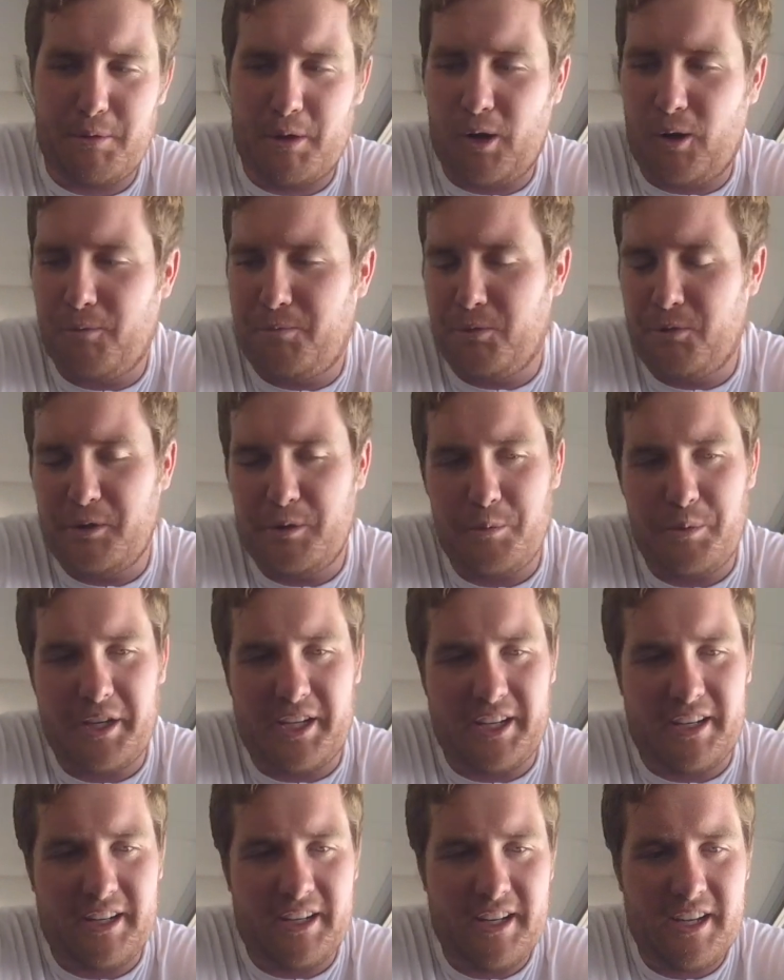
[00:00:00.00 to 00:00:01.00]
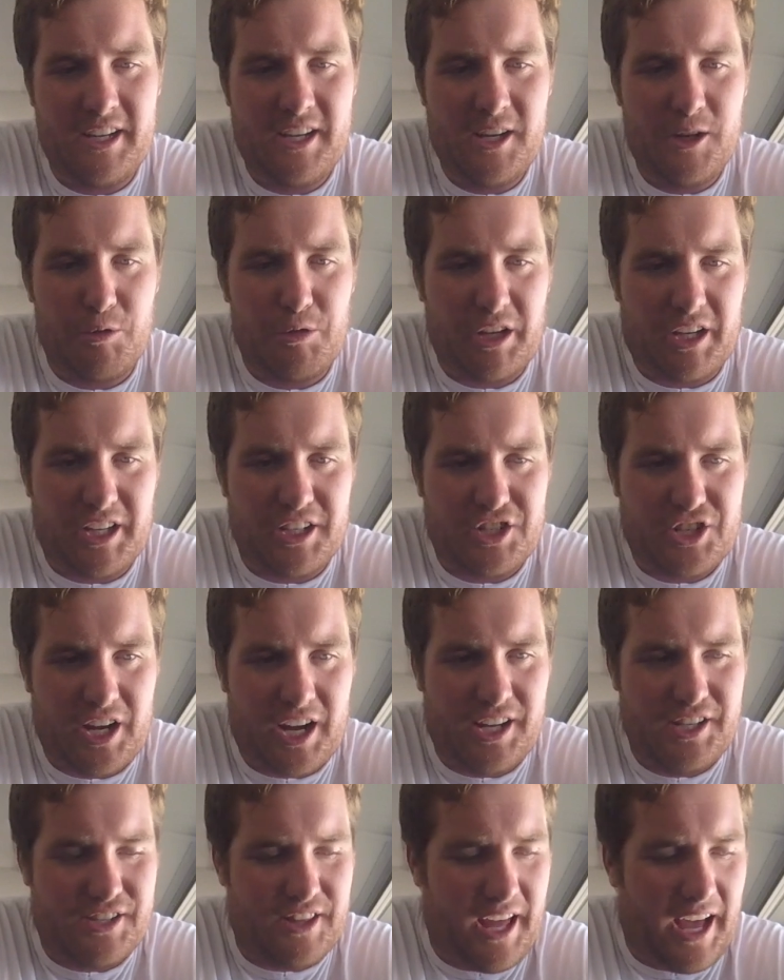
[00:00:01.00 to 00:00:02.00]
But hopefully we can
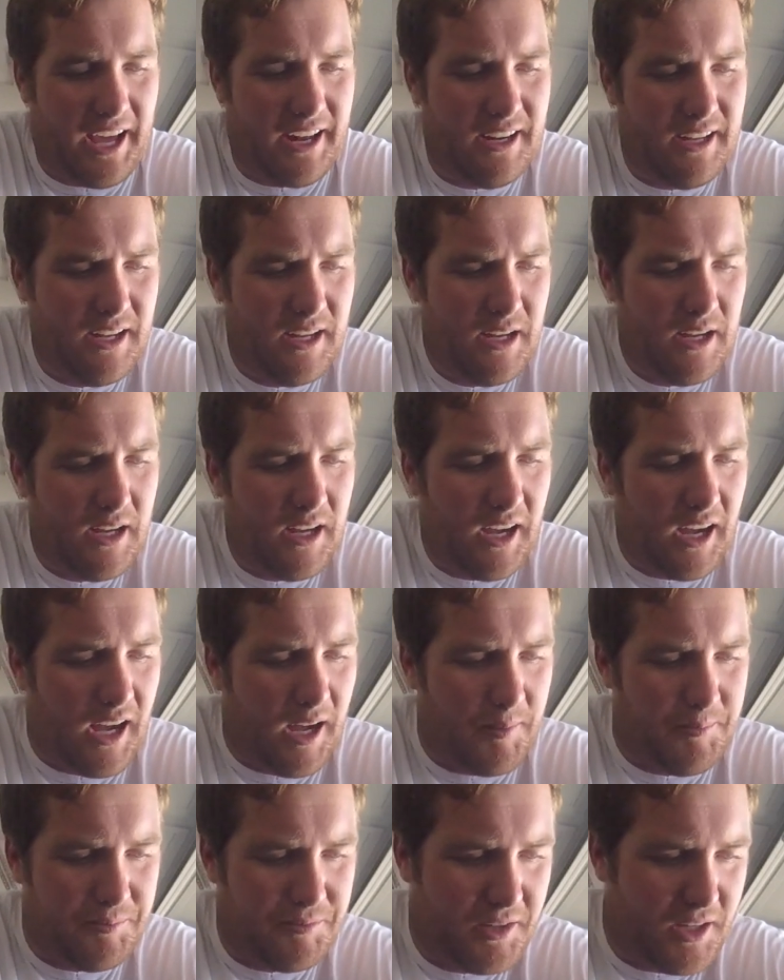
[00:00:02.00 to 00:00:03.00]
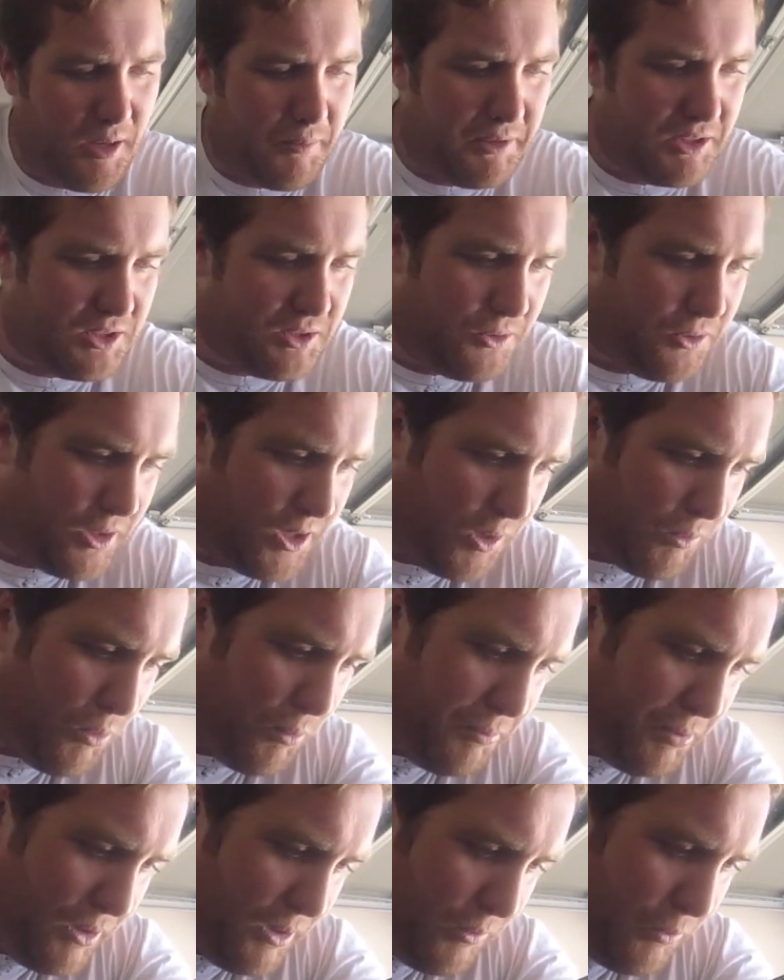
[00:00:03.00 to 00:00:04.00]
change that coming soon here, and
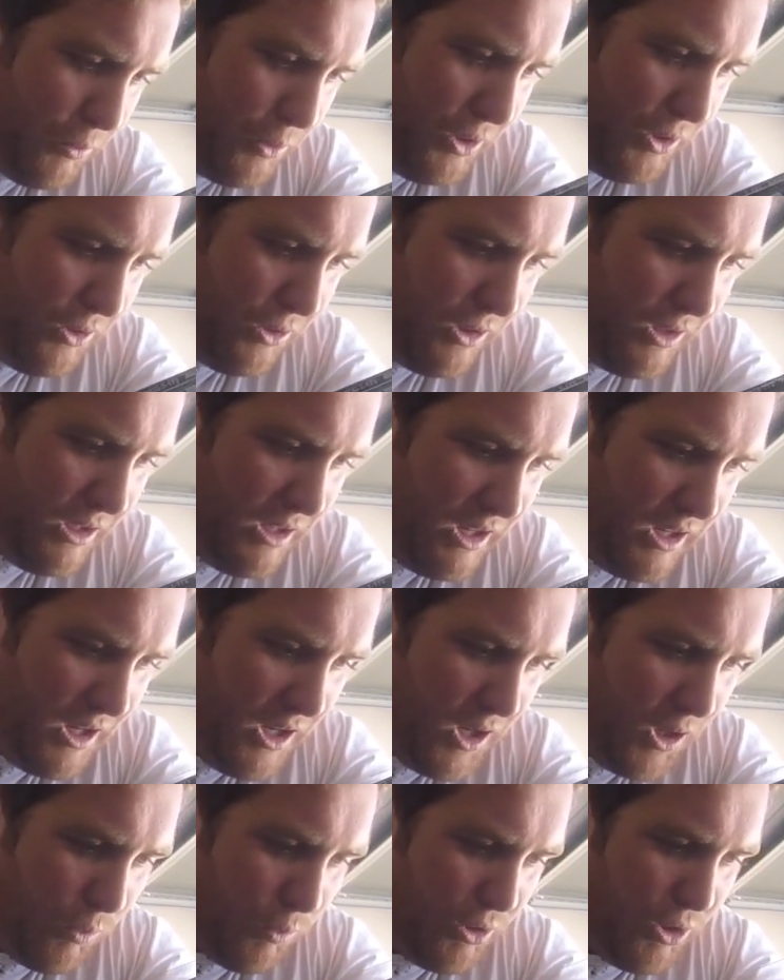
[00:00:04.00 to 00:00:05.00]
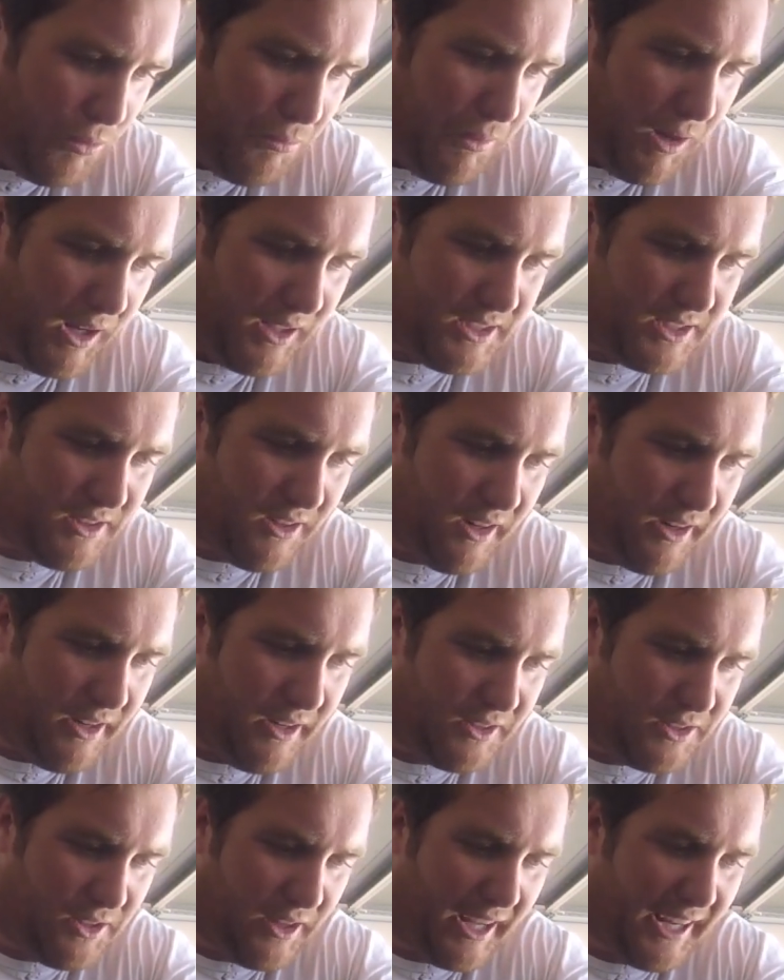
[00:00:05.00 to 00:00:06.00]
we'll put a real monster on
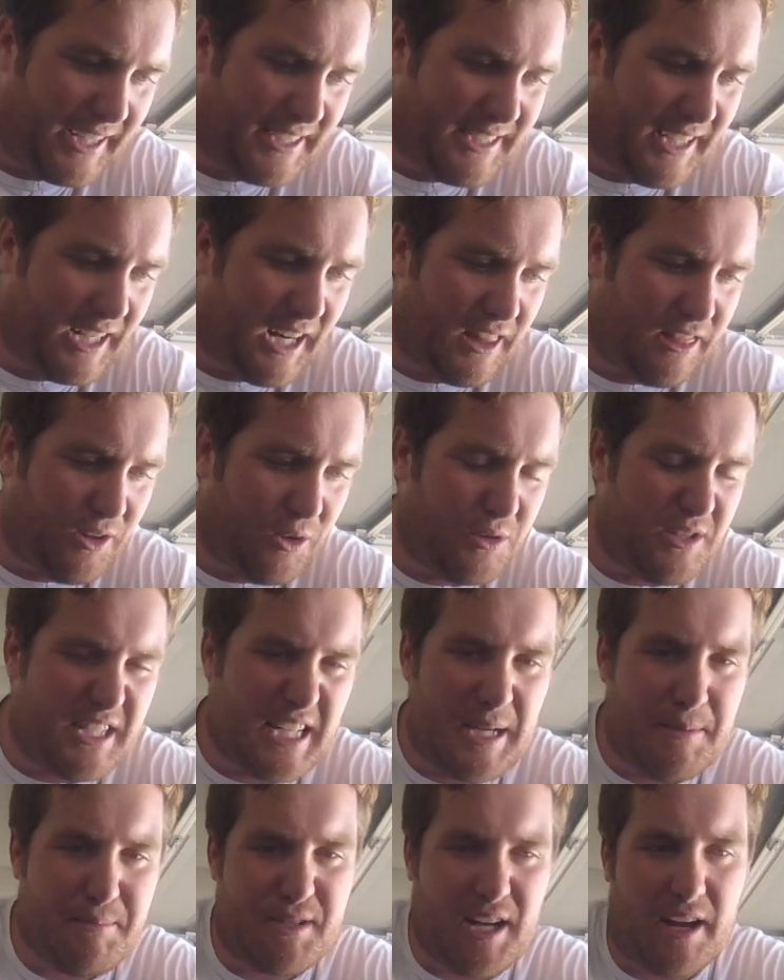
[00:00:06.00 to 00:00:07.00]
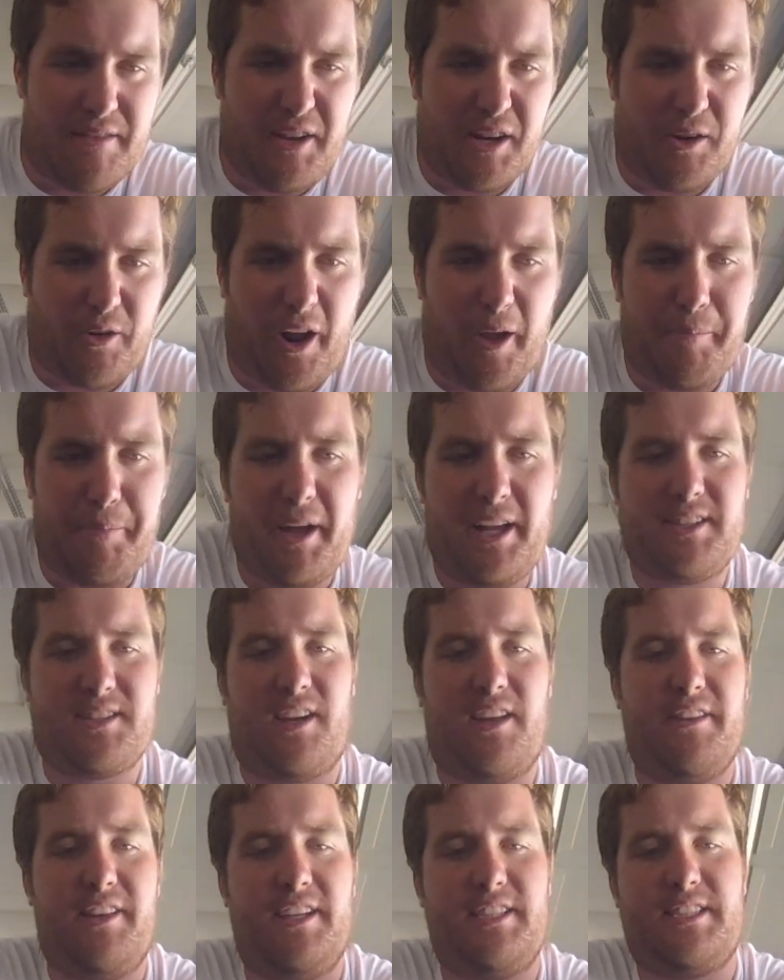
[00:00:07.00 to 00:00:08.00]
here. So like I said, I throw deep diving crankbaits
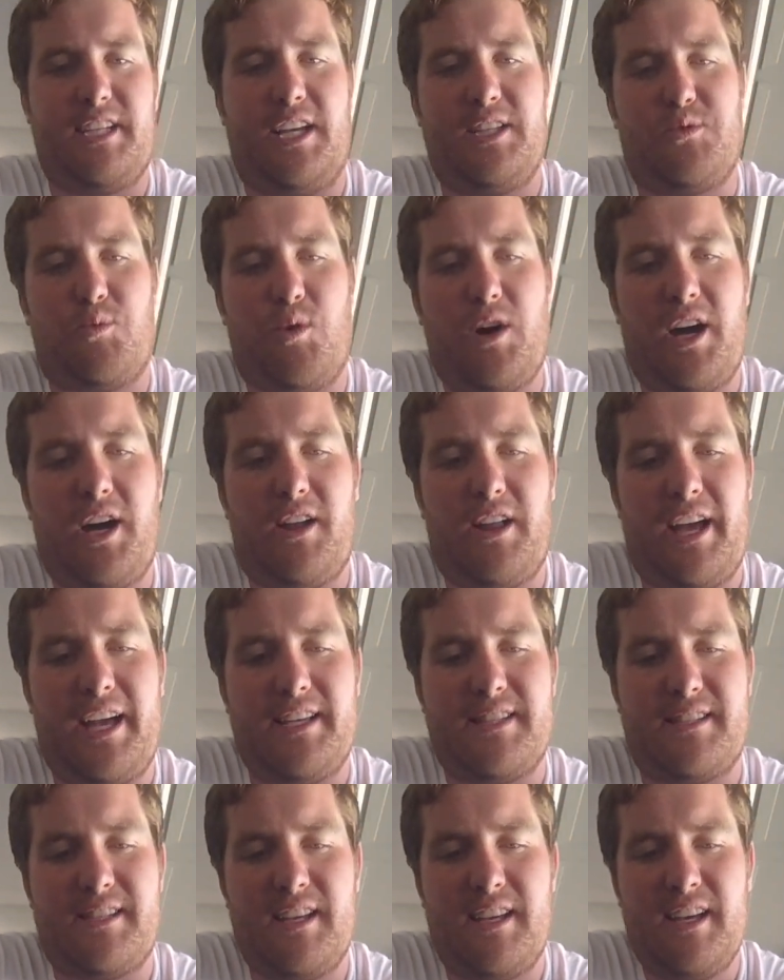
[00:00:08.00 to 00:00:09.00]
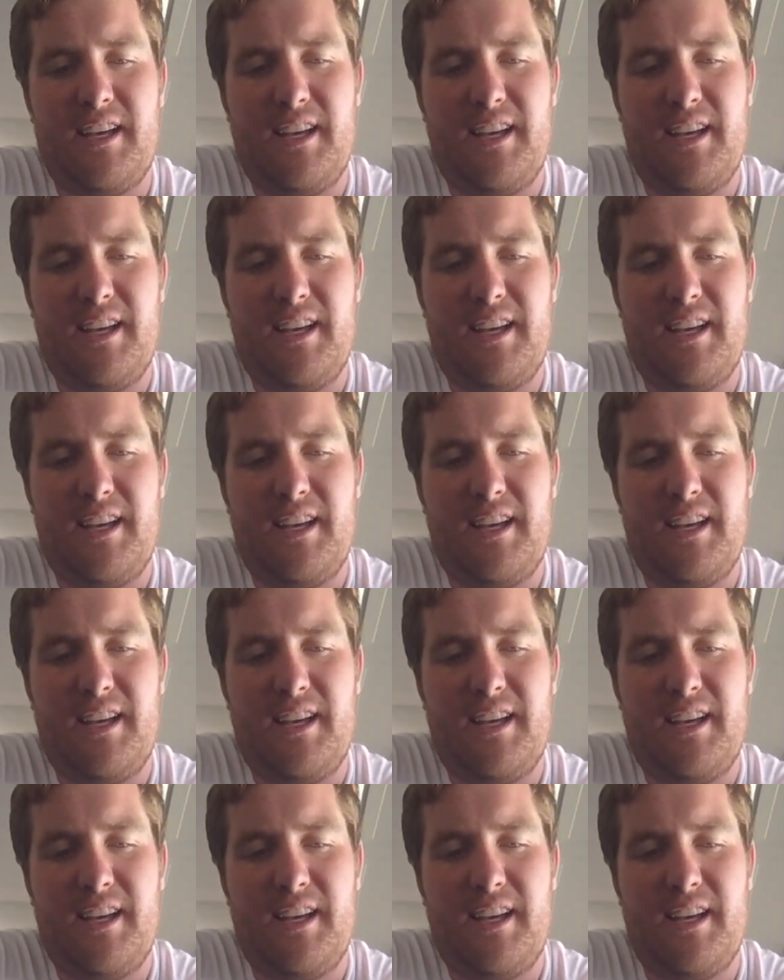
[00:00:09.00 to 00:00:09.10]
on this as well as